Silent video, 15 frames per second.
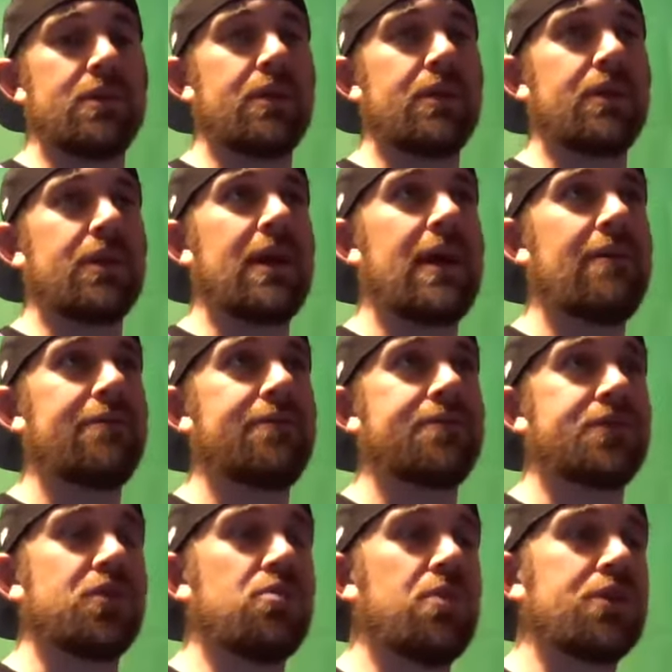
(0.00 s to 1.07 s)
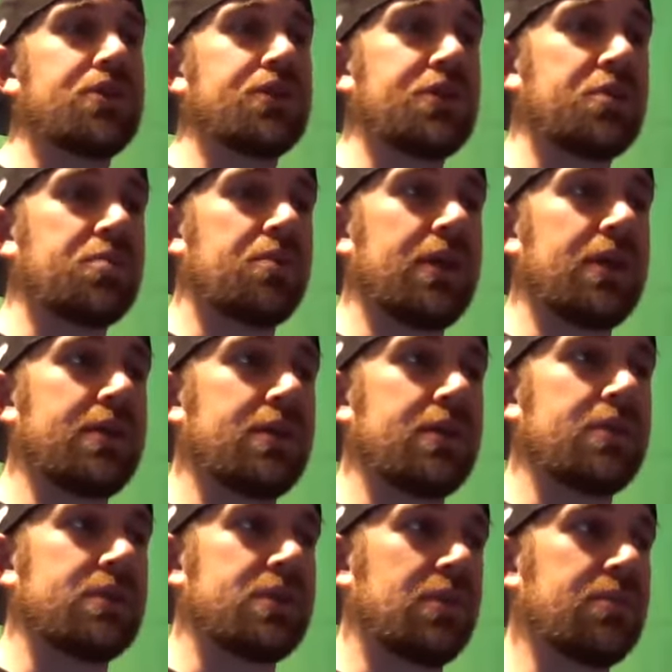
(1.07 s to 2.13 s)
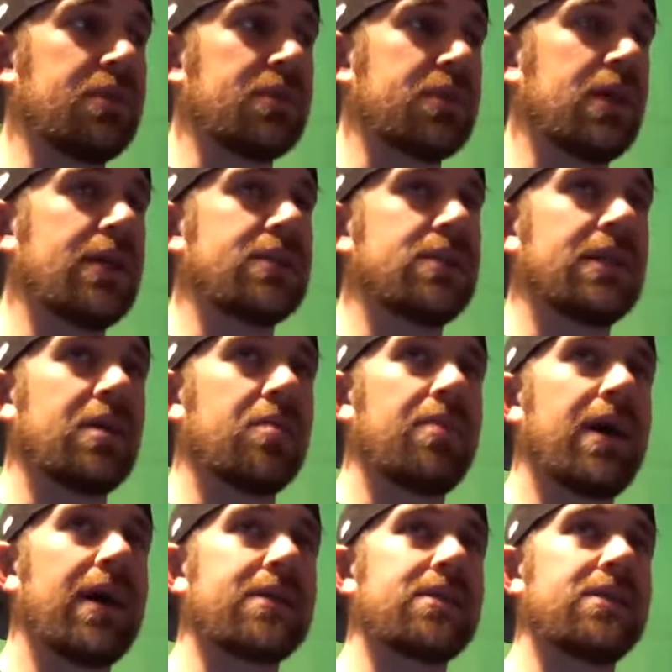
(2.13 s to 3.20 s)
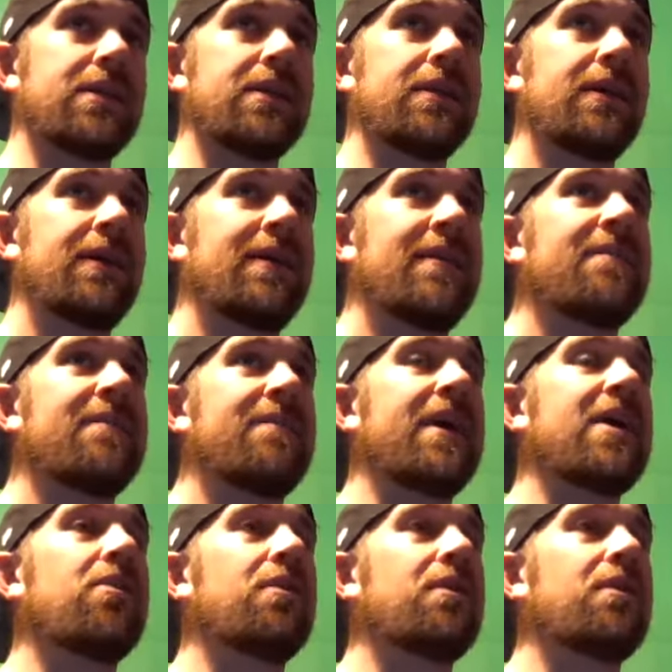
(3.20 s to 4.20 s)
you have so much on your plate that something's got to take a back seat. They